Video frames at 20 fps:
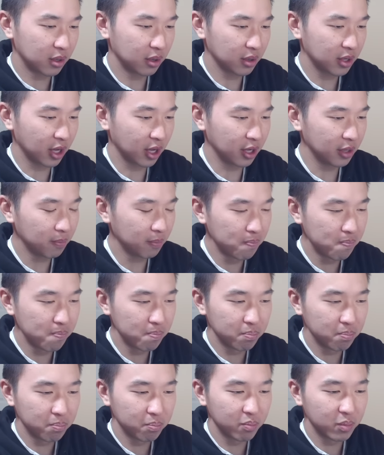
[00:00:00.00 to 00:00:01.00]
Okay.
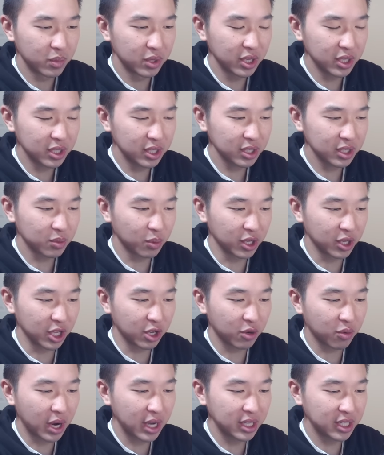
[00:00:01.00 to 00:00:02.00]
This is one of the
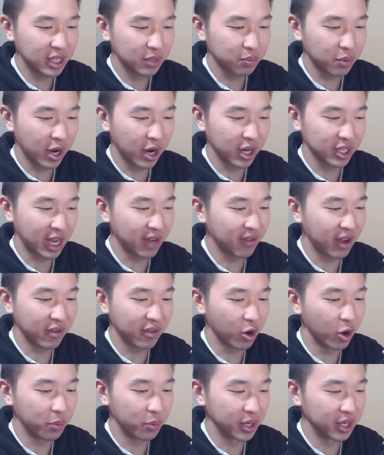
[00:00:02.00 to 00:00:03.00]
craziest products I've
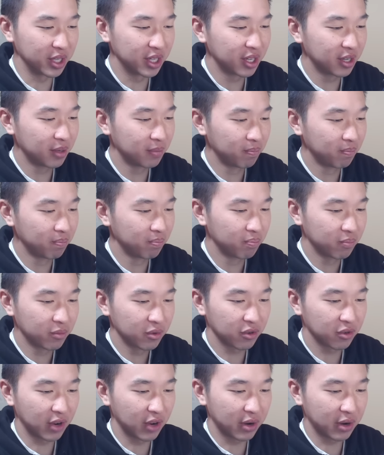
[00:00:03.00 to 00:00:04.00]
ever opened
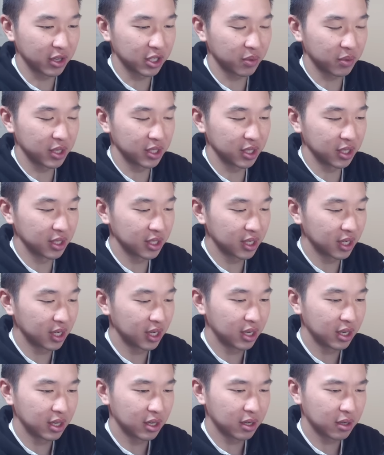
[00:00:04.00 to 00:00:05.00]
for various reasons.
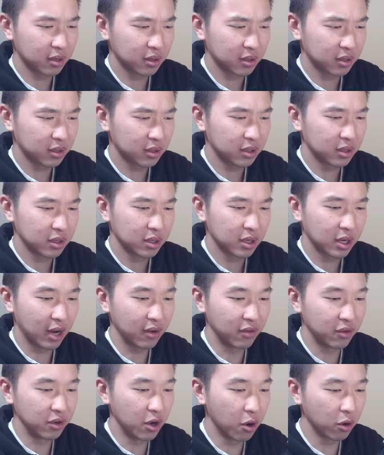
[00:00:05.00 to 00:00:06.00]
I
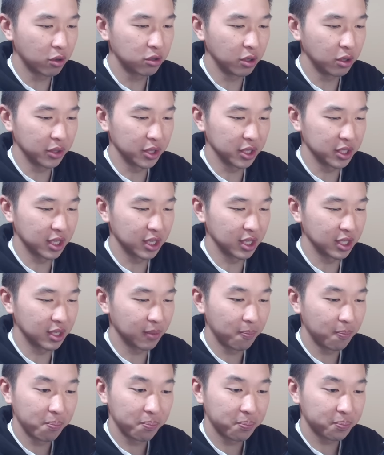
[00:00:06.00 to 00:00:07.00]
have no clue what this is.
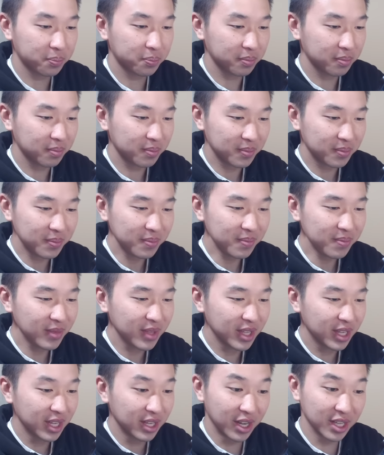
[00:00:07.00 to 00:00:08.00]

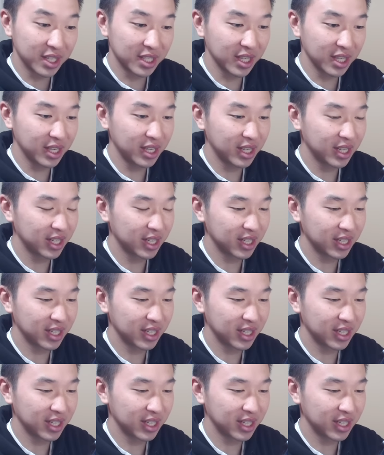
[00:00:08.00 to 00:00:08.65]
Let's see.